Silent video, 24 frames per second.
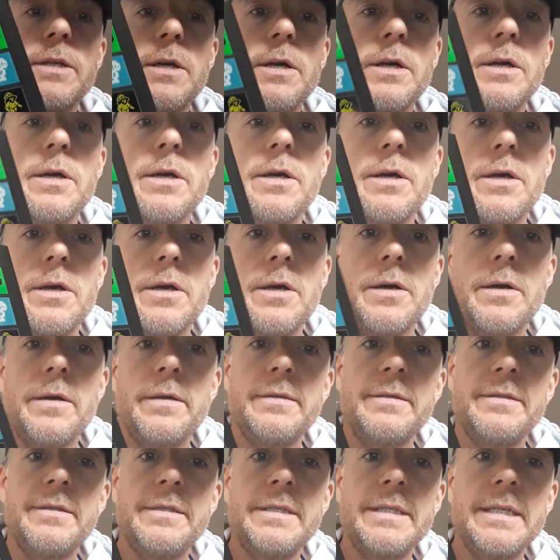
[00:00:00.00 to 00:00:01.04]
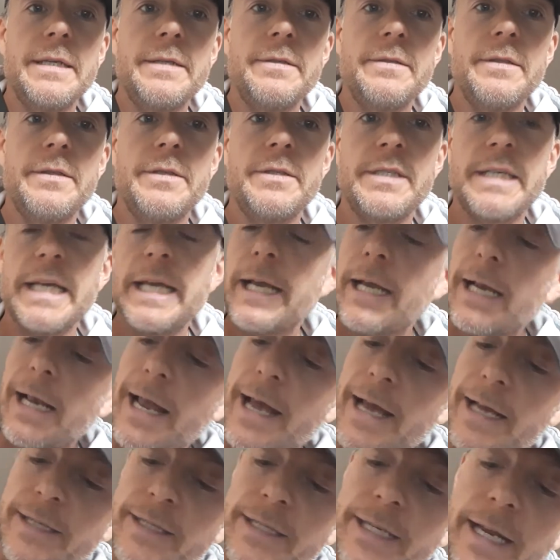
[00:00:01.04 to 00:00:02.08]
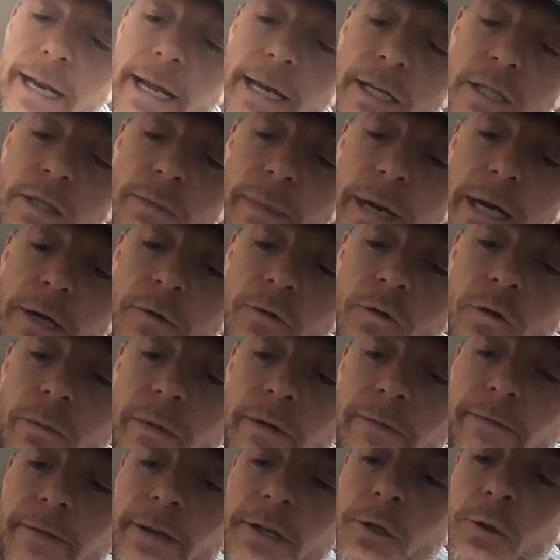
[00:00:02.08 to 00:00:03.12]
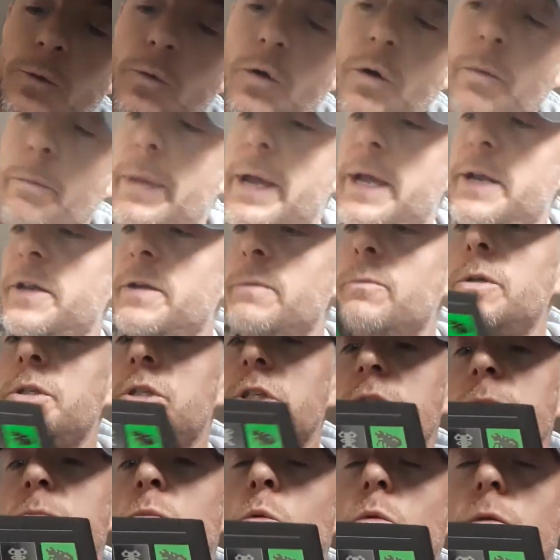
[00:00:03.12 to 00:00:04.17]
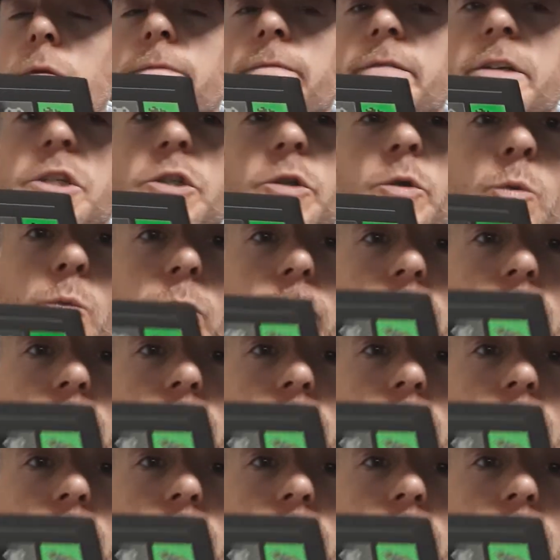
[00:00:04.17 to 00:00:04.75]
the Sinclair ZX Spectrum, a visual compendium, which is more the visual